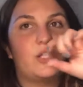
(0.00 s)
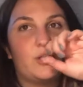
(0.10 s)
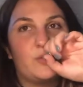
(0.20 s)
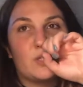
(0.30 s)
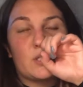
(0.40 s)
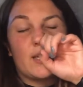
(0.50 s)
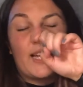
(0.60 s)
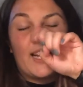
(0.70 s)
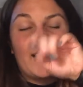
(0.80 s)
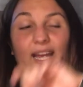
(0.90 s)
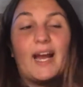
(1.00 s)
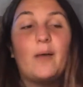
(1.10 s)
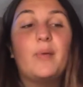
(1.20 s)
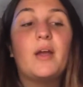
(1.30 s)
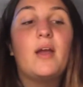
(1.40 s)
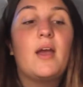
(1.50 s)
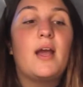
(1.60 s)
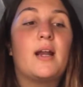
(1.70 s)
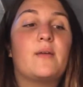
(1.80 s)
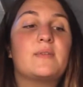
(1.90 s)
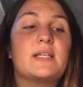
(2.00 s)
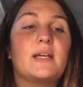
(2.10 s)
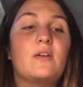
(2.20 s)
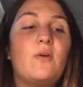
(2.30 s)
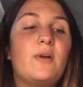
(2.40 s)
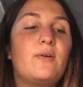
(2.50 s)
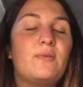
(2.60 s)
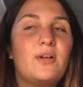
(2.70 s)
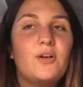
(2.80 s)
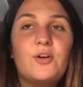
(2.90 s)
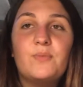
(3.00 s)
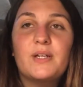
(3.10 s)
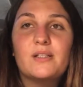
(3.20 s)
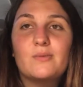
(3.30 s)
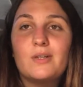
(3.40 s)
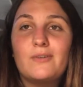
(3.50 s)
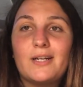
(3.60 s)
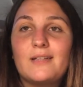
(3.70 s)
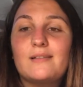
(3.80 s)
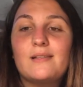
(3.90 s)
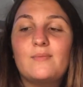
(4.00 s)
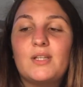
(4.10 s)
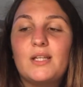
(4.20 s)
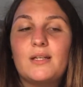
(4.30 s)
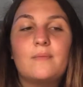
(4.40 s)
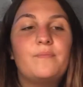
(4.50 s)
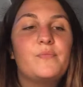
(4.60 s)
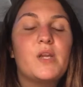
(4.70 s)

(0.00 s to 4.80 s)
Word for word: She was just looking on the app and I was like, "No, I don't want to know because what if I get the same thing?"